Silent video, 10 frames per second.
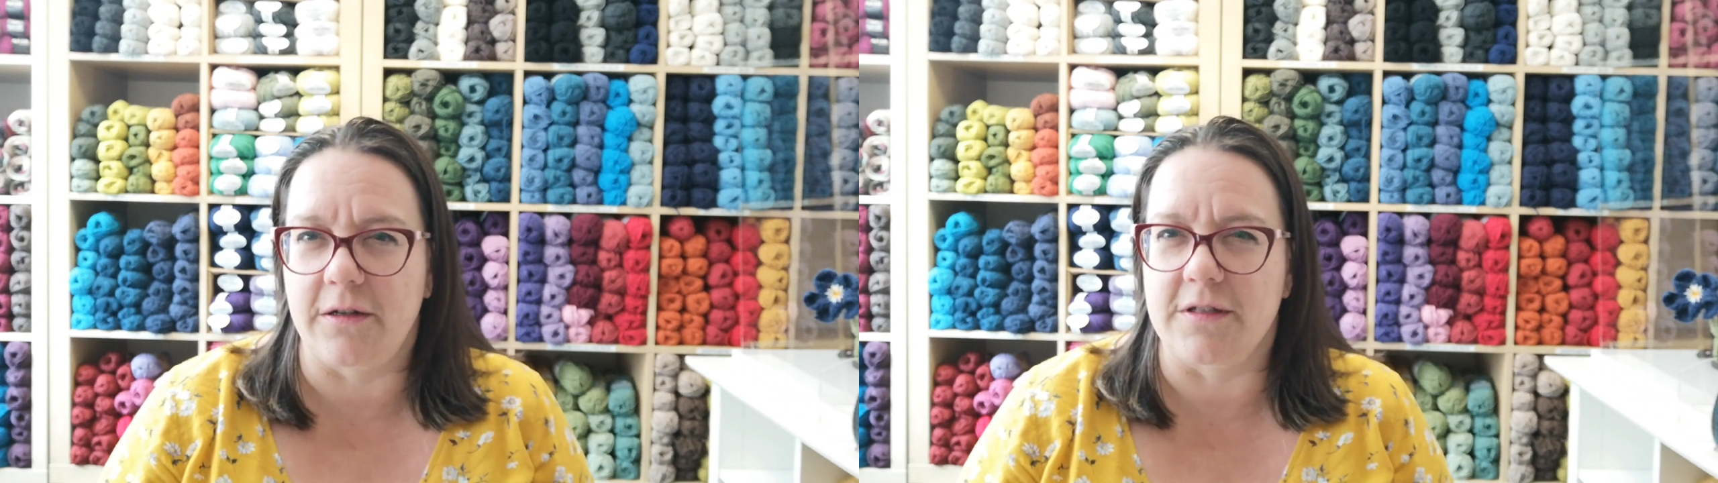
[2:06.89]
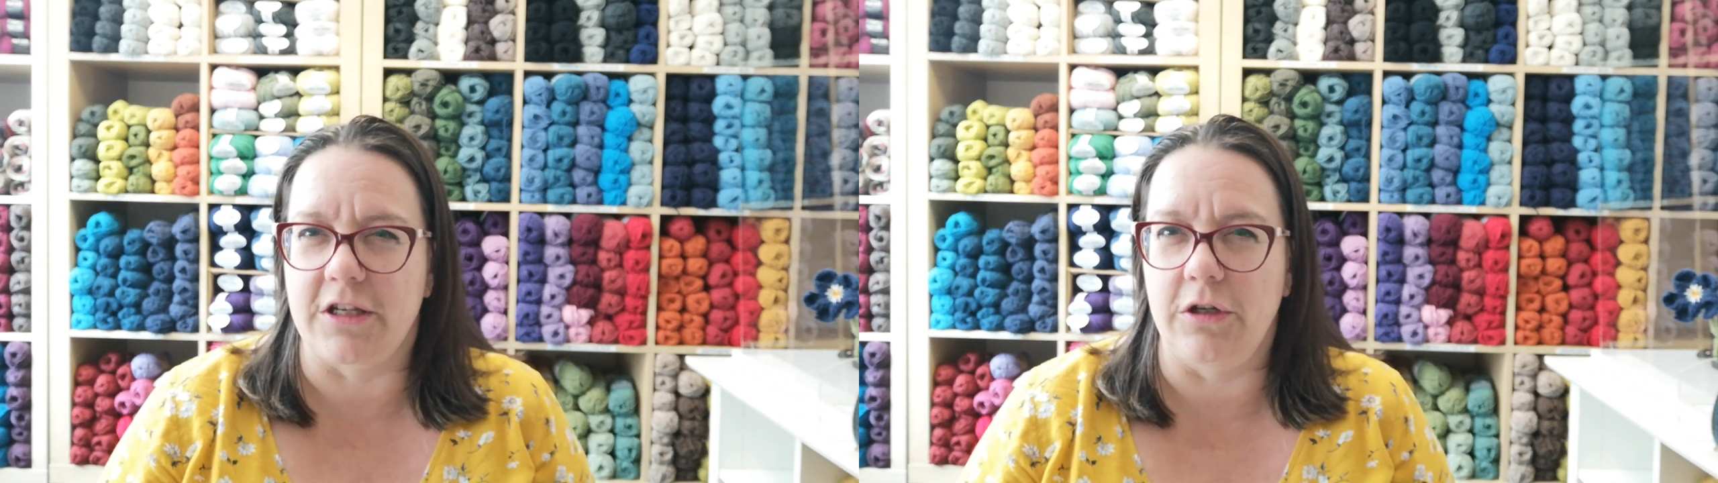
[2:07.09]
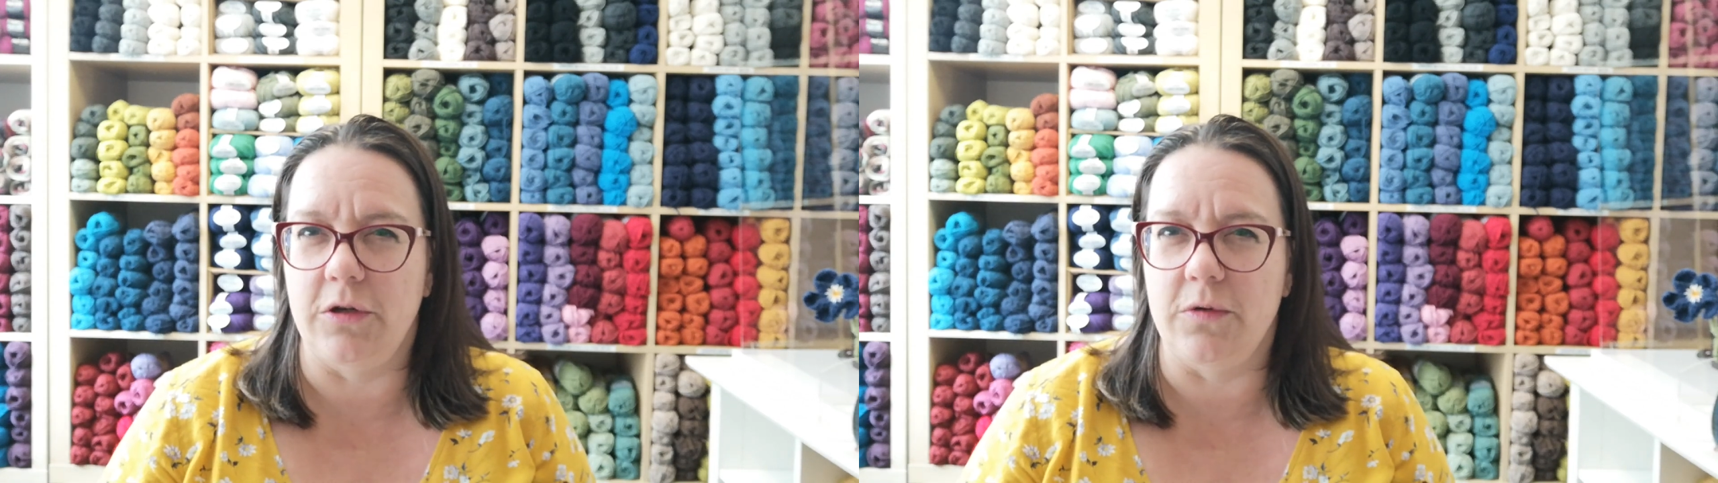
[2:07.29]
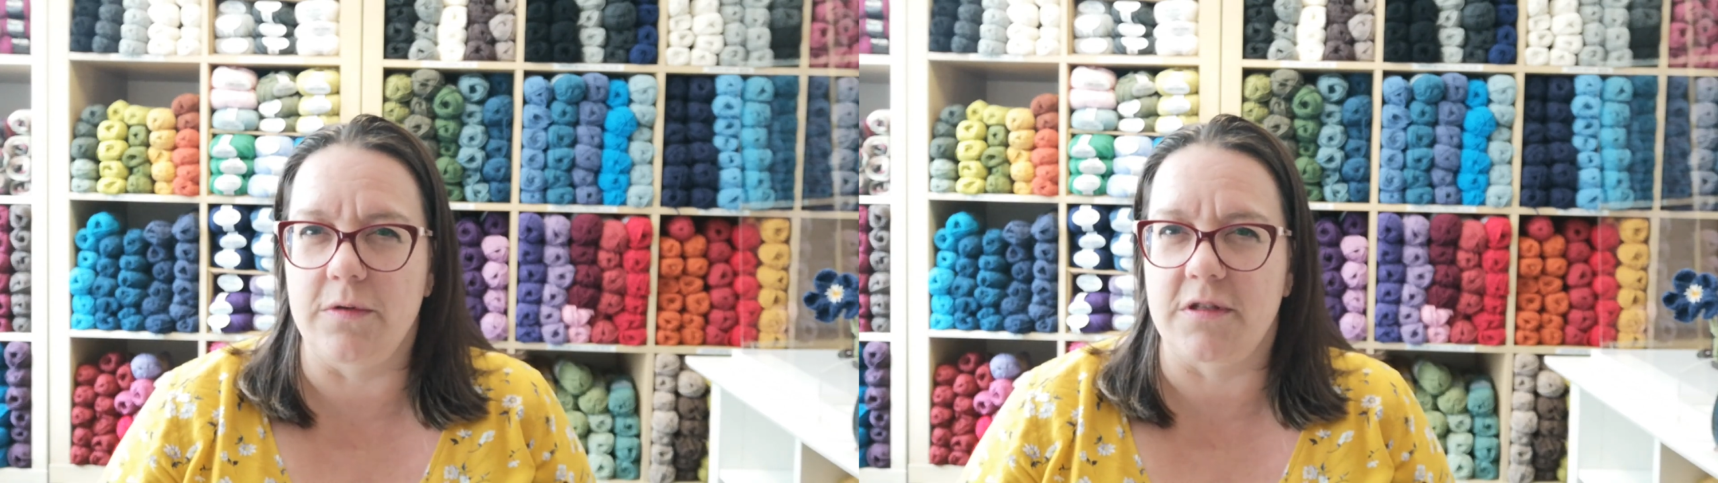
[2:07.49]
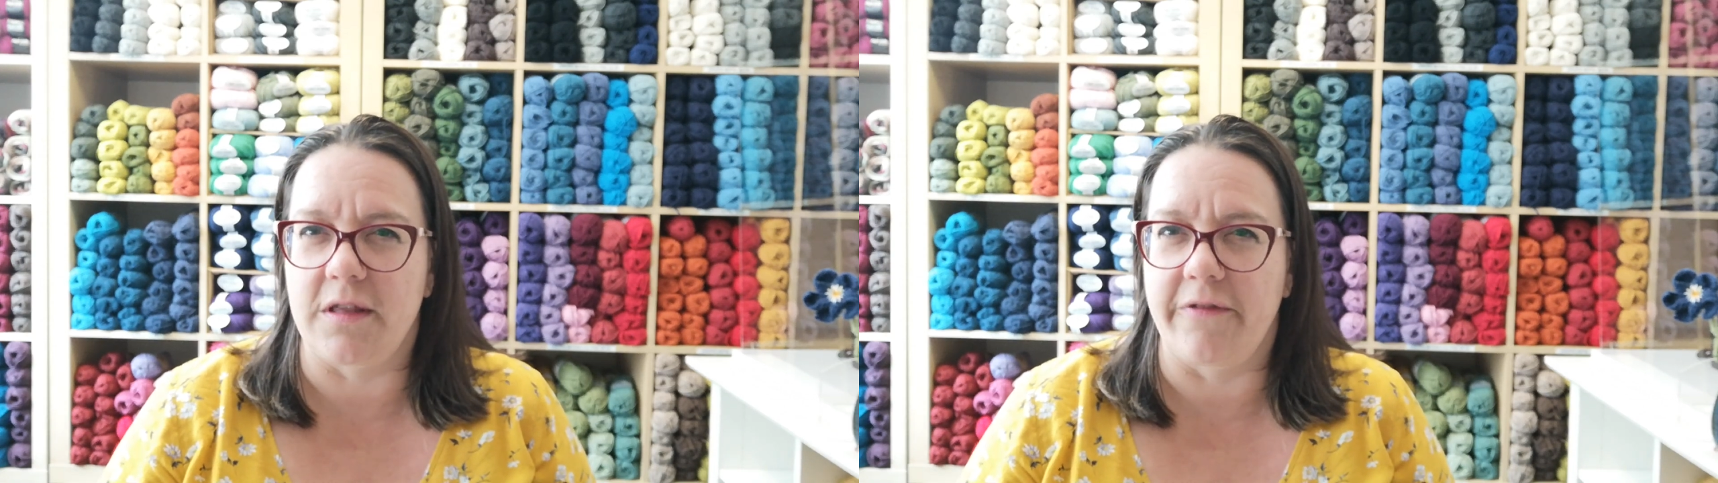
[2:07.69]
because you
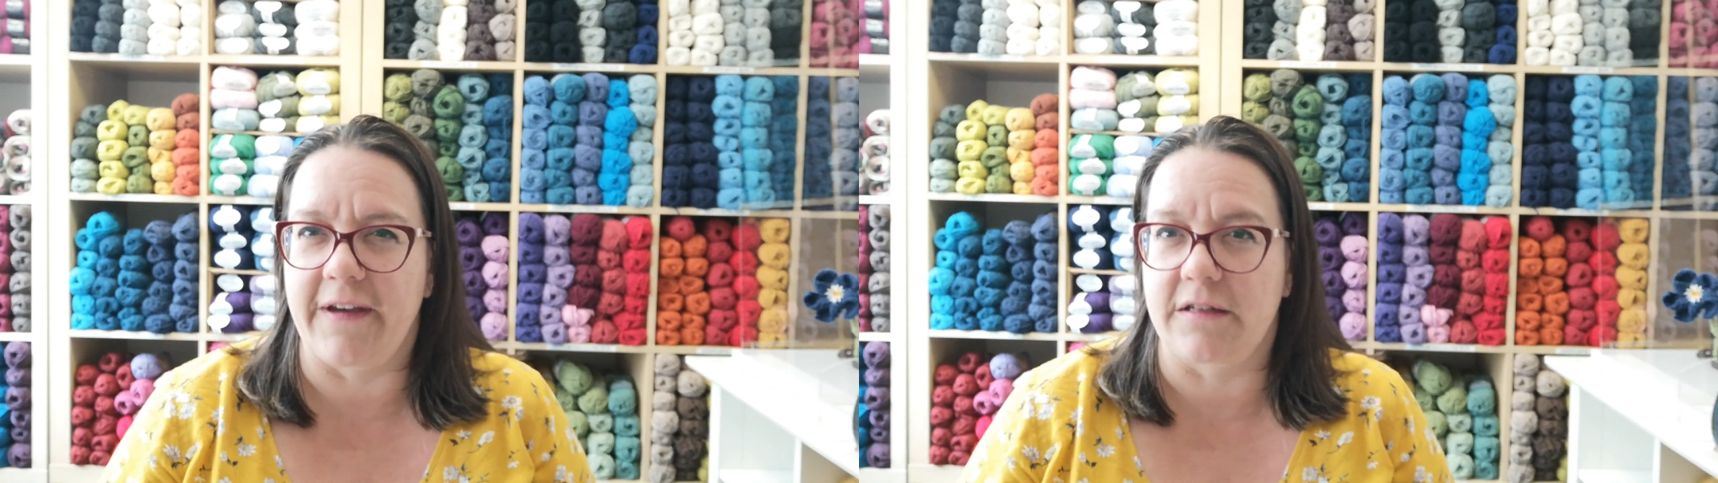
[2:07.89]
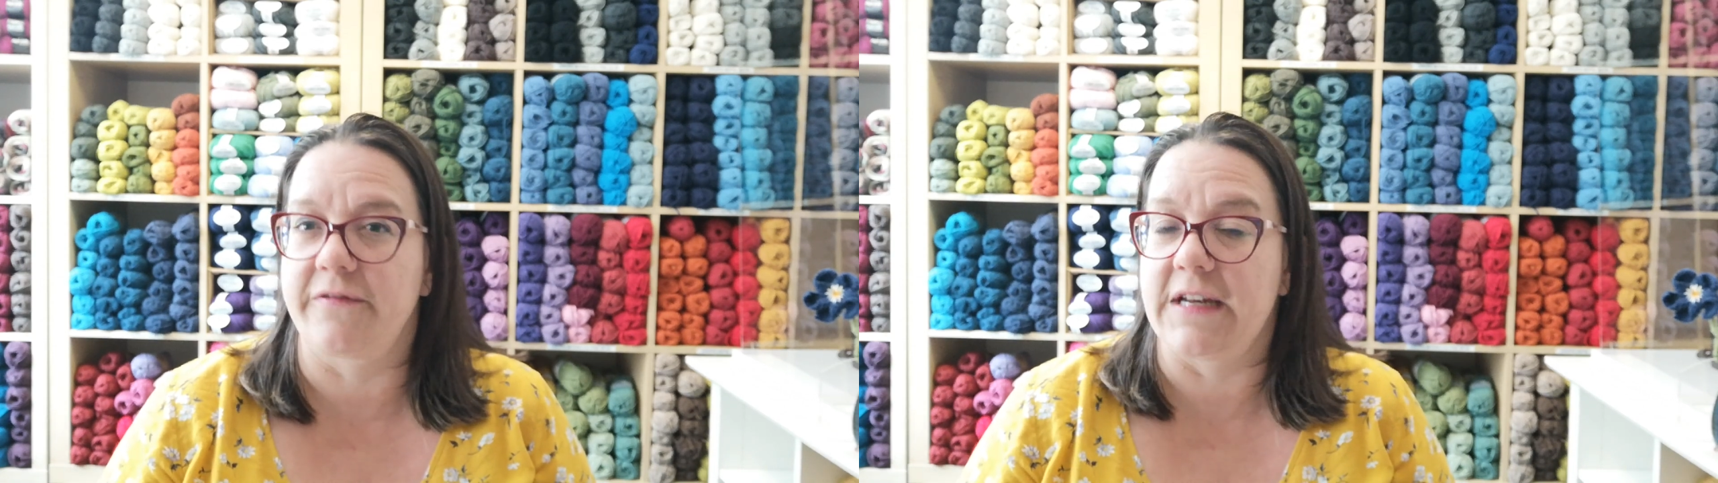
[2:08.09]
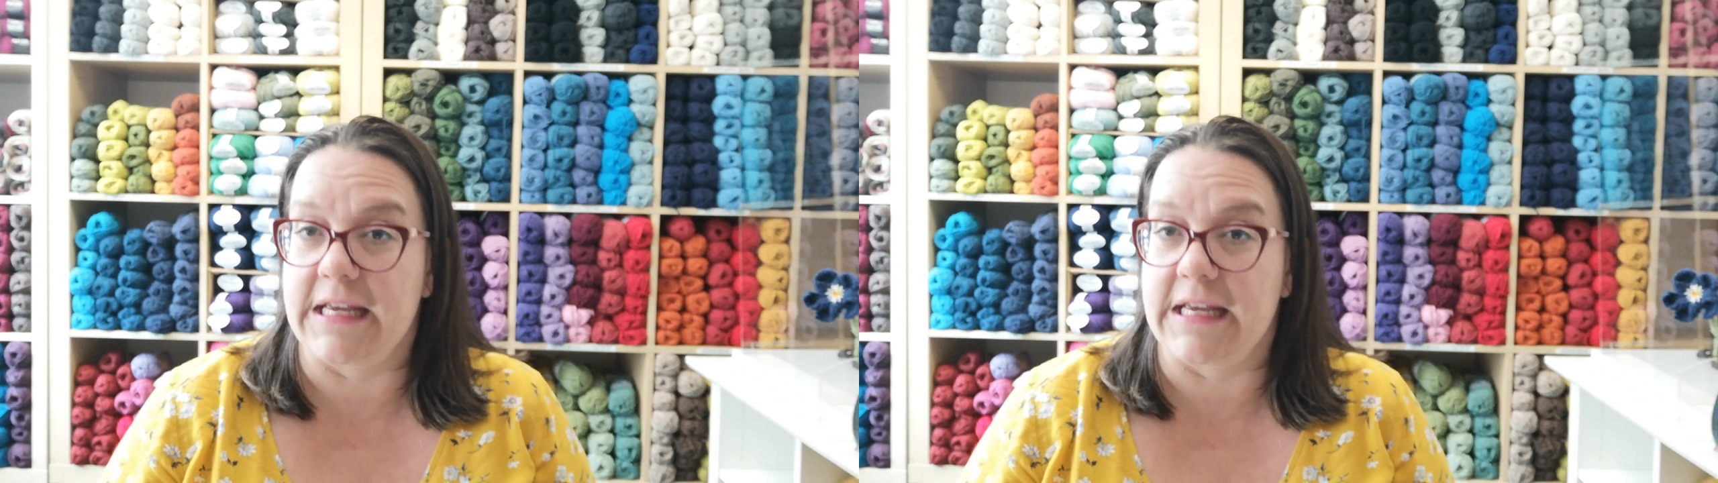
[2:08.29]
lose the effect of the